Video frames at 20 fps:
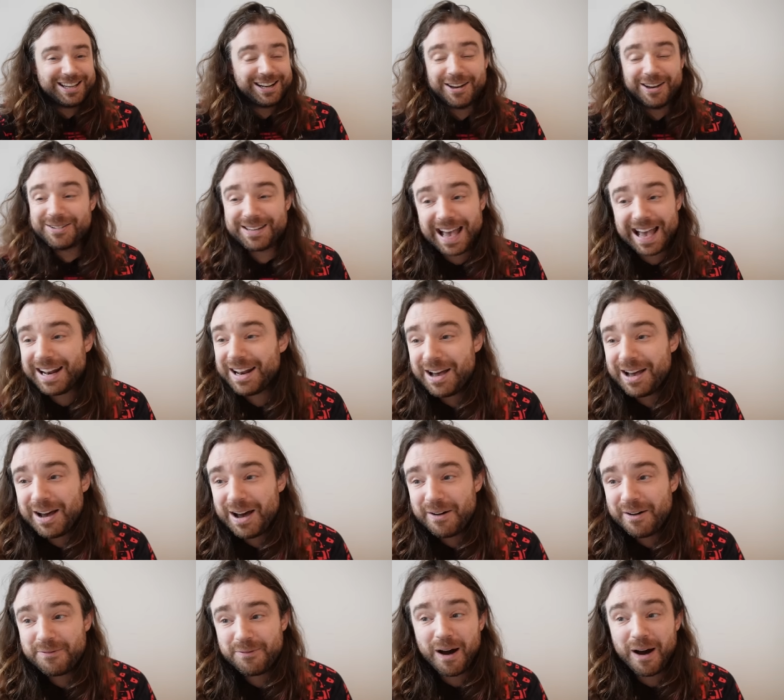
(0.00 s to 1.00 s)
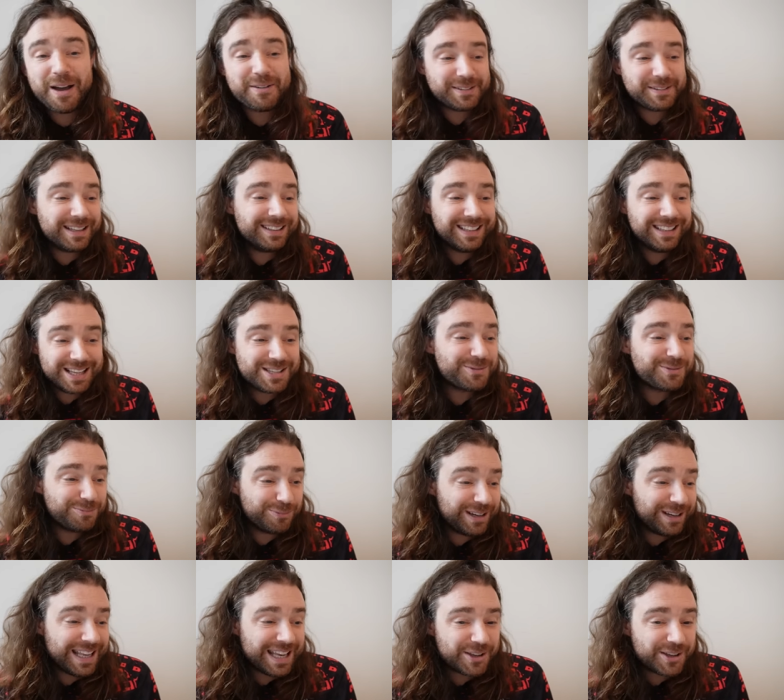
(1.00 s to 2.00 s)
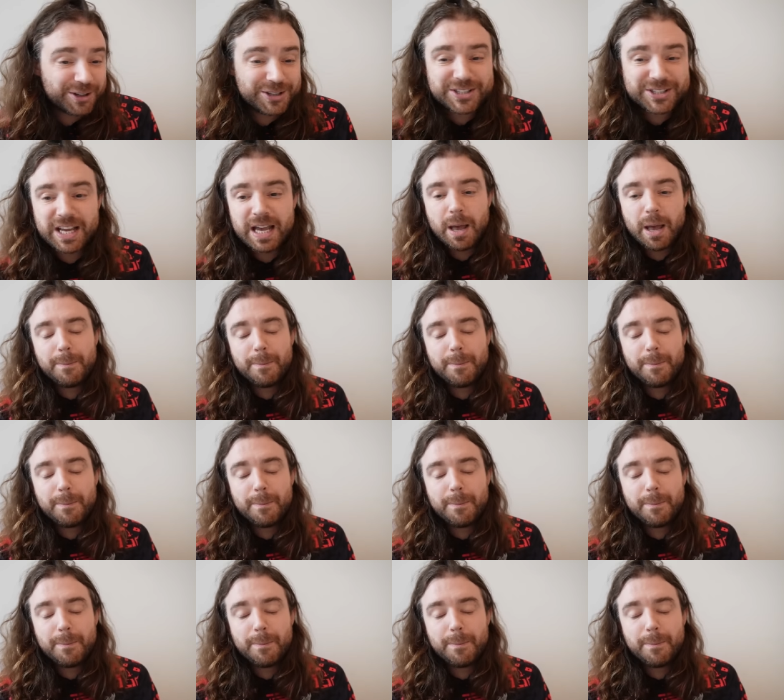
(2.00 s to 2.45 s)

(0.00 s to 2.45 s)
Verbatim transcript: you know, getting a, a 5 0 is really good,